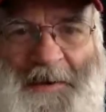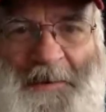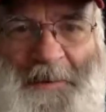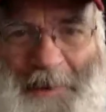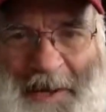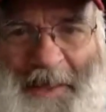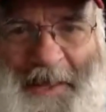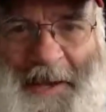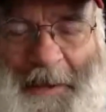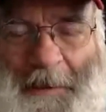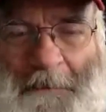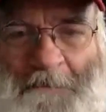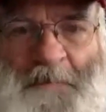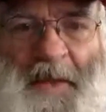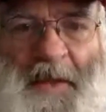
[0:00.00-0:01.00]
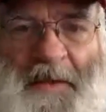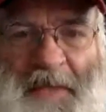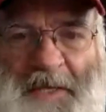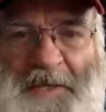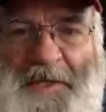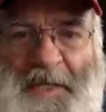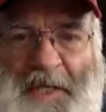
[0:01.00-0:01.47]
Really?
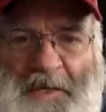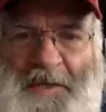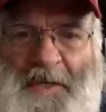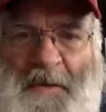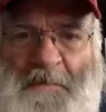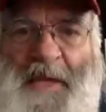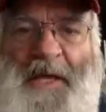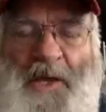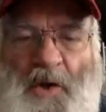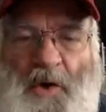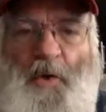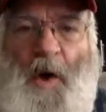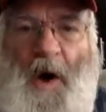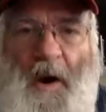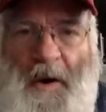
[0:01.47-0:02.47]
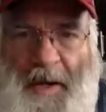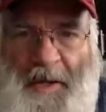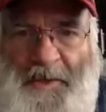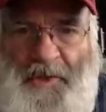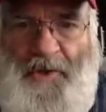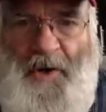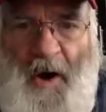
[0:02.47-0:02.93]
this system that you are
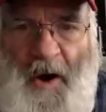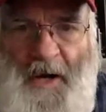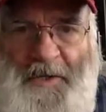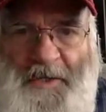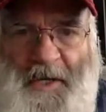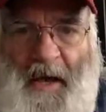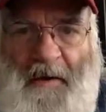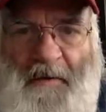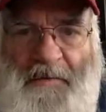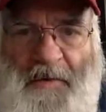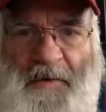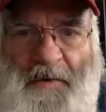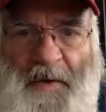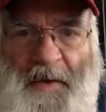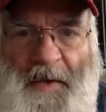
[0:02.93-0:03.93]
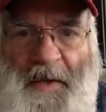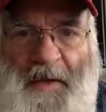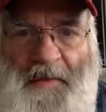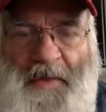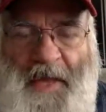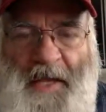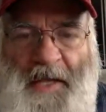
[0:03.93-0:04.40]
in charge of,
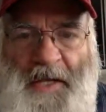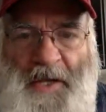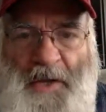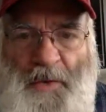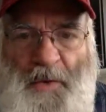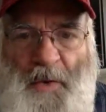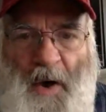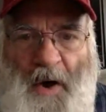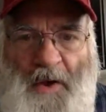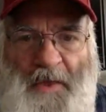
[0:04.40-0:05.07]
that you are